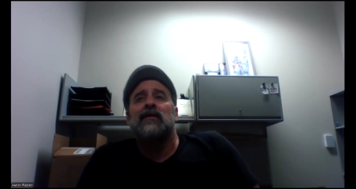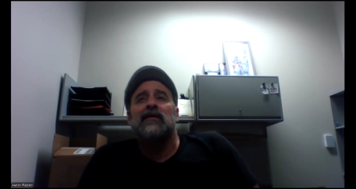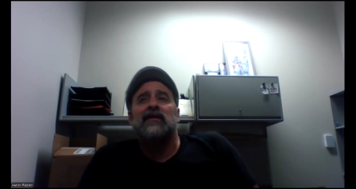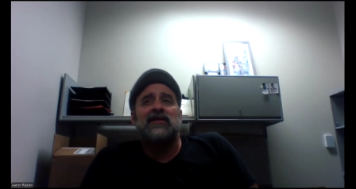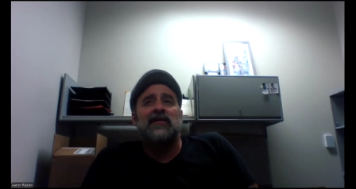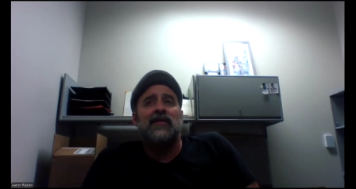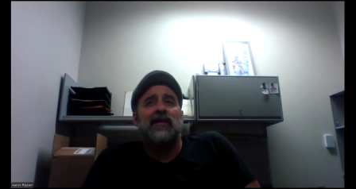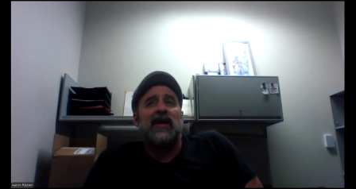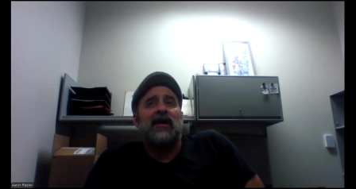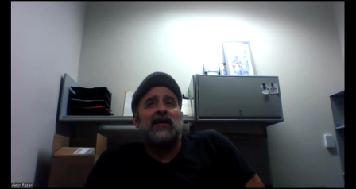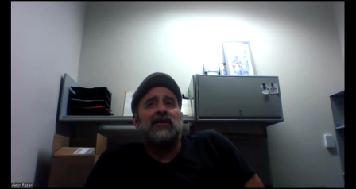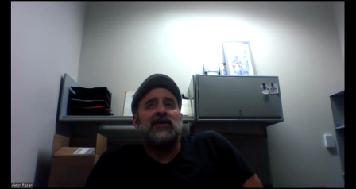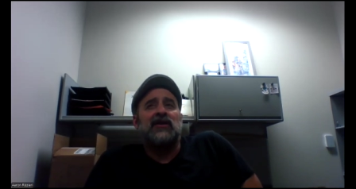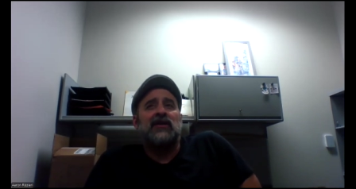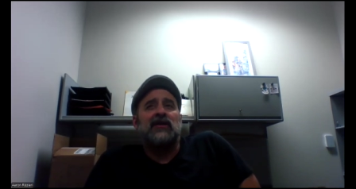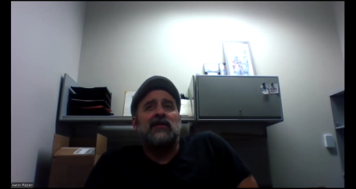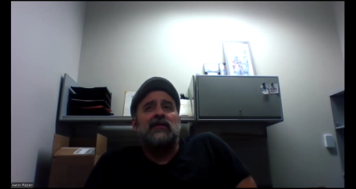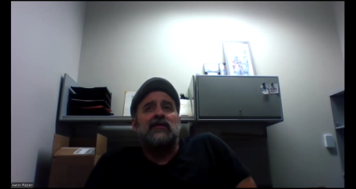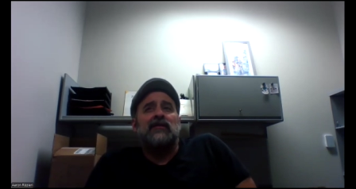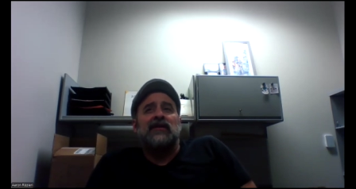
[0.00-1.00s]
let's look at
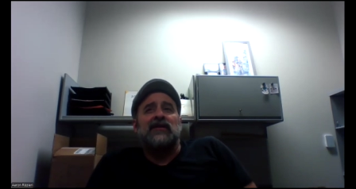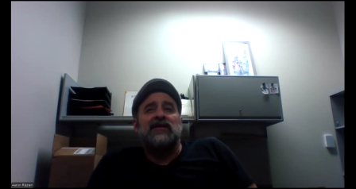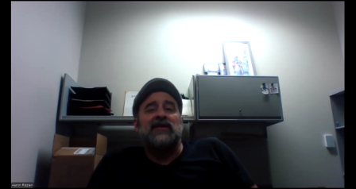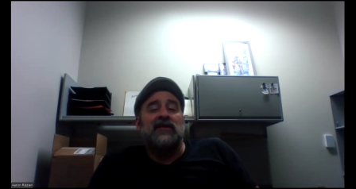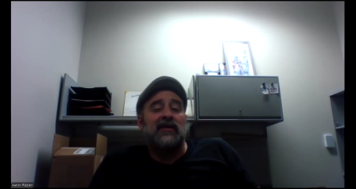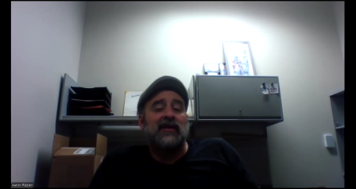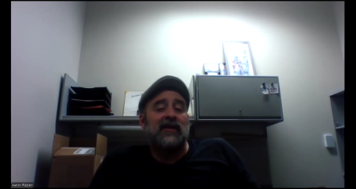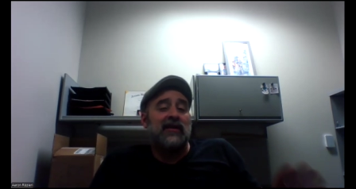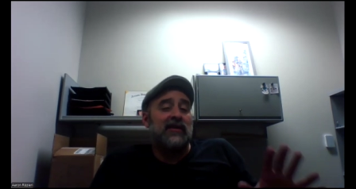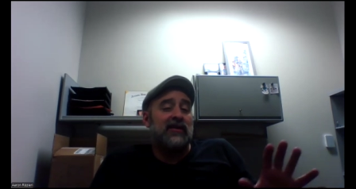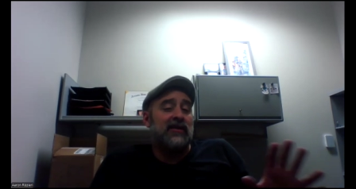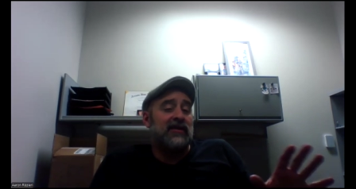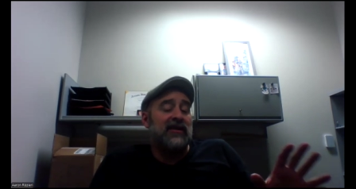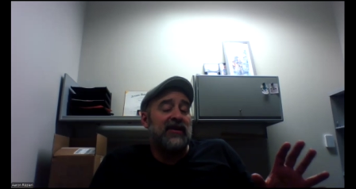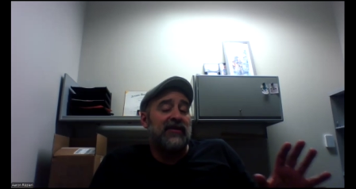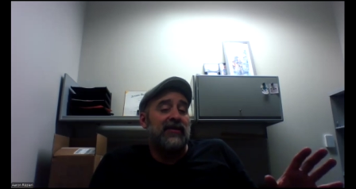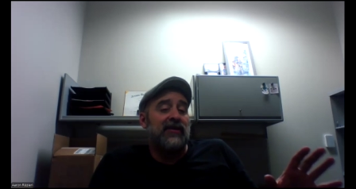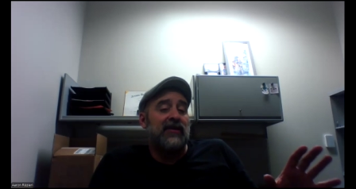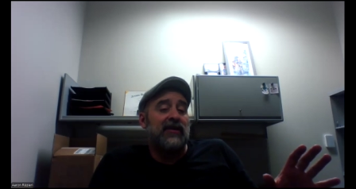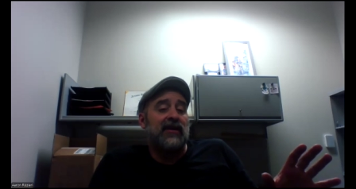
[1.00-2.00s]
it a little
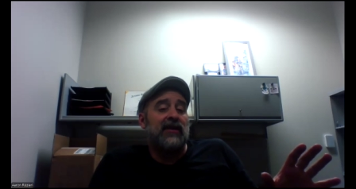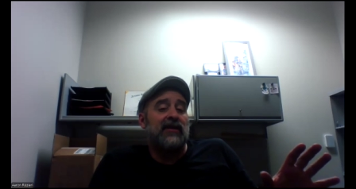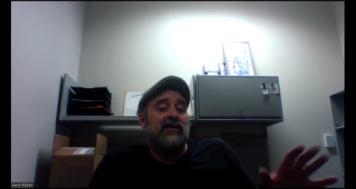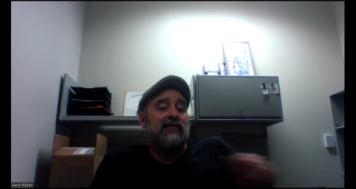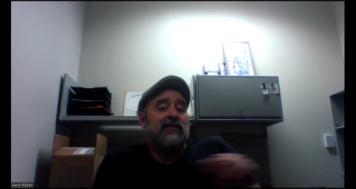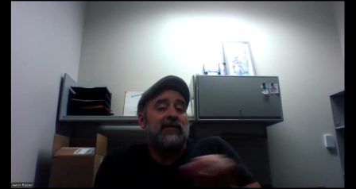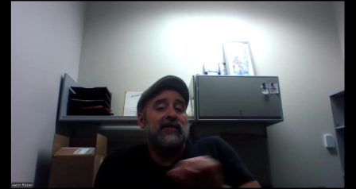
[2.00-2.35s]
differently.